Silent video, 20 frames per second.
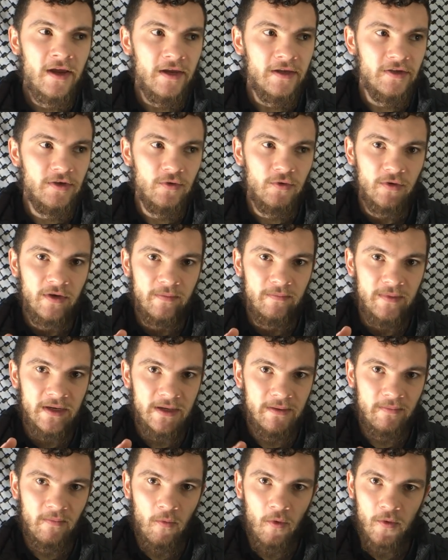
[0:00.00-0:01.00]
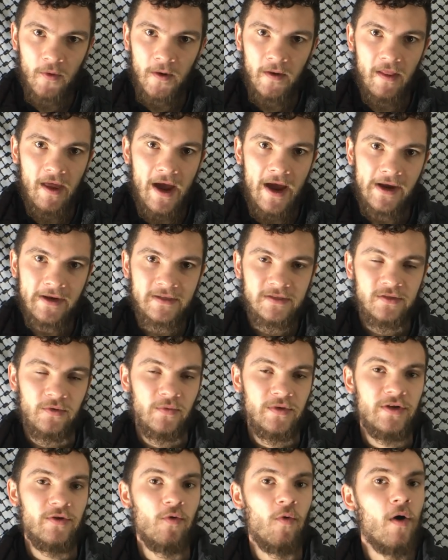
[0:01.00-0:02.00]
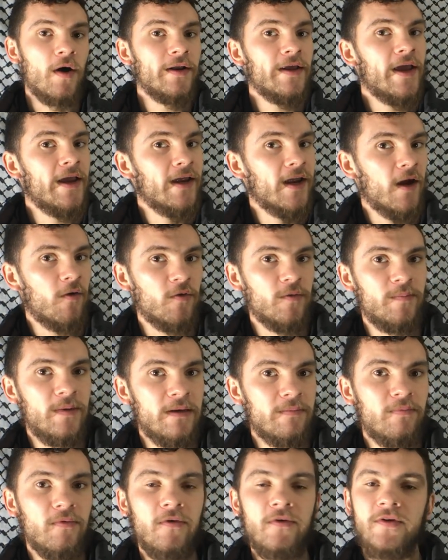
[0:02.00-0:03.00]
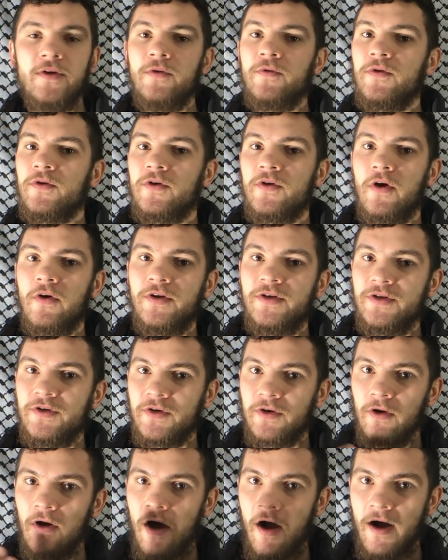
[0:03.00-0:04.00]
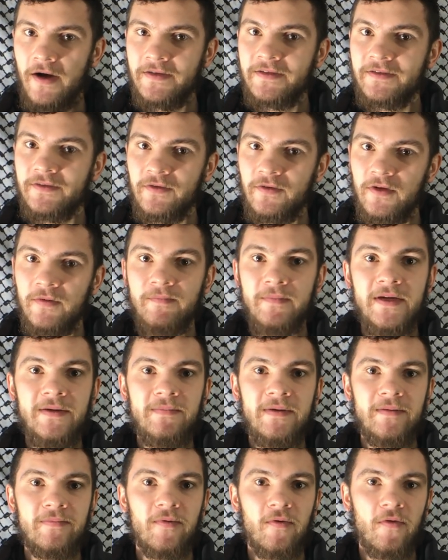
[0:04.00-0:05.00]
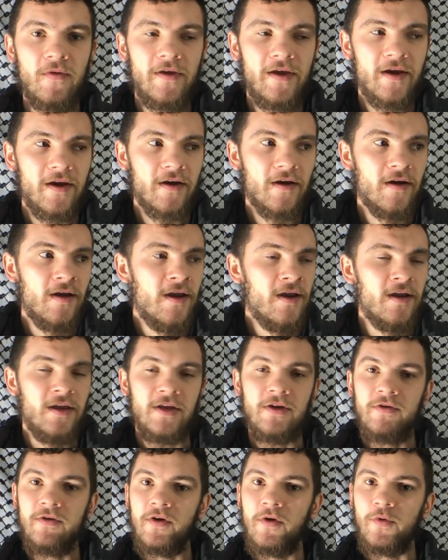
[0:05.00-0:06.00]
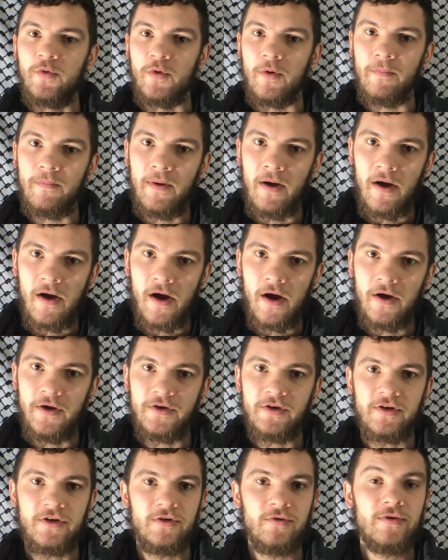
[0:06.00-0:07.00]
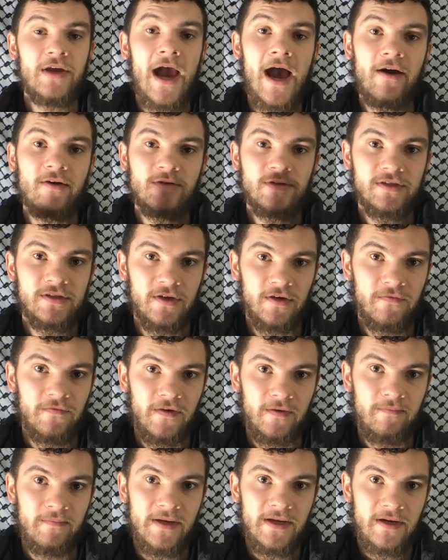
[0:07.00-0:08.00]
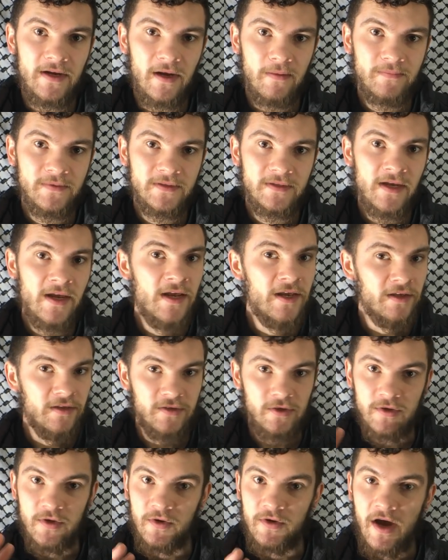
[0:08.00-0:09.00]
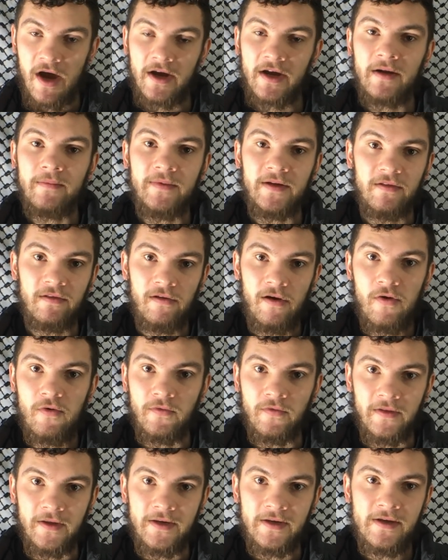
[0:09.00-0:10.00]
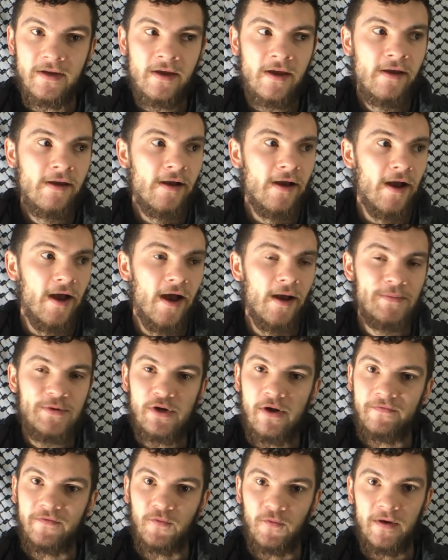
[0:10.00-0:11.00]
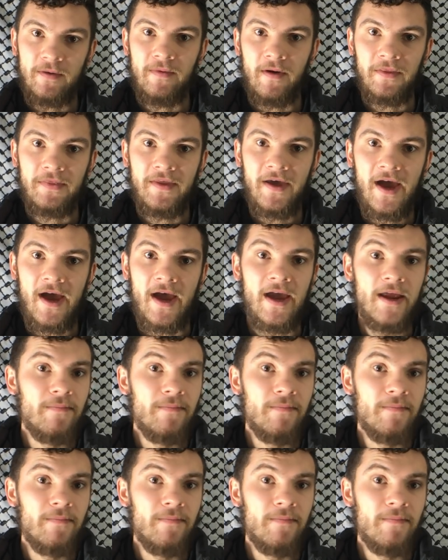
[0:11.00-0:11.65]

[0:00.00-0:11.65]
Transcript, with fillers: You can be more relaxed. When you want to hang out with people, you can go to your hostel and meet people there. You can go to a bar, you can do couch surfing meetups. So you're not going to be lonely. Um, you don't have to worry about that.